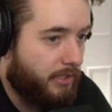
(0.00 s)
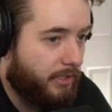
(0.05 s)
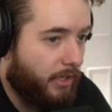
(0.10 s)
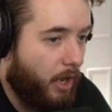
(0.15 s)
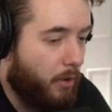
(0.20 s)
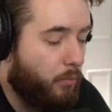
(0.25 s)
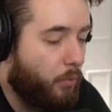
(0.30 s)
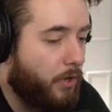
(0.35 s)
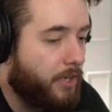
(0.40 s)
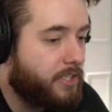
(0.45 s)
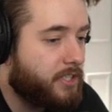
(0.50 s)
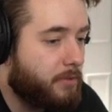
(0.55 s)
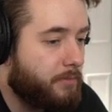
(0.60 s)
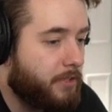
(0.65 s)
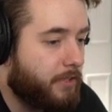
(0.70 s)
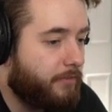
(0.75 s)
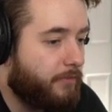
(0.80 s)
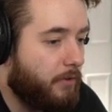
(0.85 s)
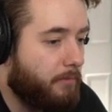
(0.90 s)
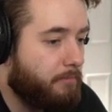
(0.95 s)
I wanted
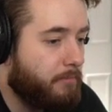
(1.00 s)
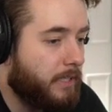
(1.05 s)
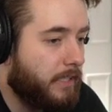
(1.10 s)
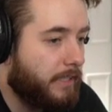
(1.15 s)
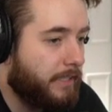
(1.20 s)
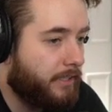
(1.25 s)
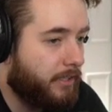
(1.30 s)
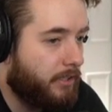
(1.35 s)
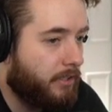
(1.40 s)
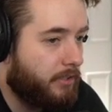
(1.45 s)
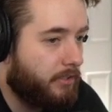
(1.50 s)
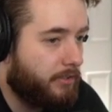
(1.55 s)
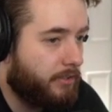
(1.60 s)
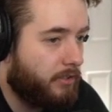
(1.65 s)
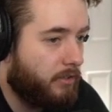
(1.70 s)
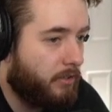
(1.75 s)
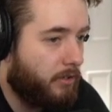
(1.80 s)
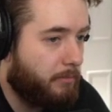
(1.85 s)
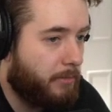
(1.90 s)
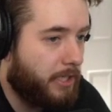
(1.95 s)
something familiar,
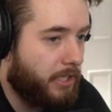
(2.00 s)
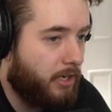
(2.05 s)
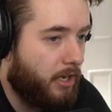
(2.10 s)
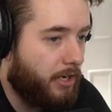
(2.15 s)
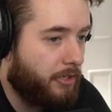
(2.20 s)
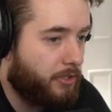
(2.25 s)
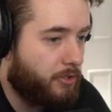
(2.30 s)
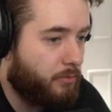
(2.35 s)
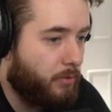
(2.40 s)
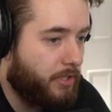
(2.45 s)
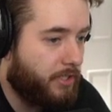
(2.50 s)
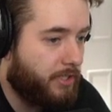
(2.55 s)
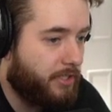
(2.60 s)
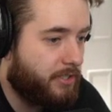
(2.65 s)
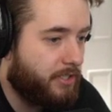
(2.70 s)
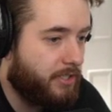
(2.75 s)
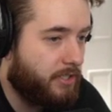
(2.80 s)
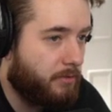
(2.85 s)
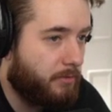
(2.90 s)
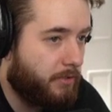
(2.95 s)
you know what I mean? I just wanted to
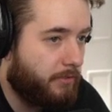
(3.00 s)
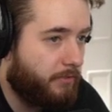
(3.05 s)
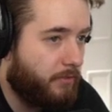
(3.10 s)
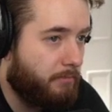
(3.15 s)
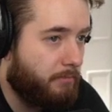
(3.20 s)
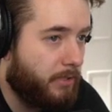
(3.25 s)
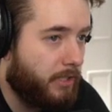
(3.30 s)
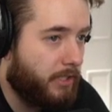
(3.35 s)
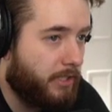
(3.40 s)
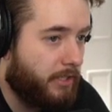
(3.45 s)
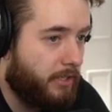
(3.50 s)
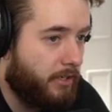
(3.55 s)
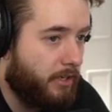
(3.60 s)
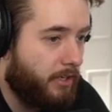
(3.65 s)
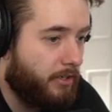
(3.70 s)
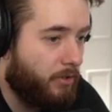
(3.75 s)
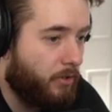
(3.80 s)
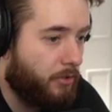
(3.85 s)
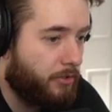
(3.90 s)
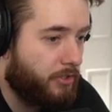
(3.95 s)
see something familiar
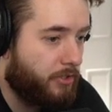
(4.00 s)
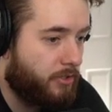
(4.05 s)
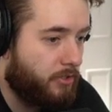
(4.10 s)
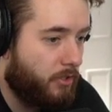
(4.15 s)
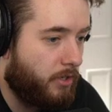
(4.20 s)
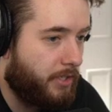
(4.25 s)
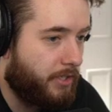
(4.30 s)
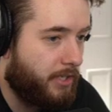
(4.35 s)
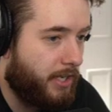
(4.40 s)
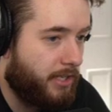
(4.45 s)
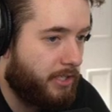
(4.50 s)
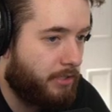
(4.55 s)
and not just, like,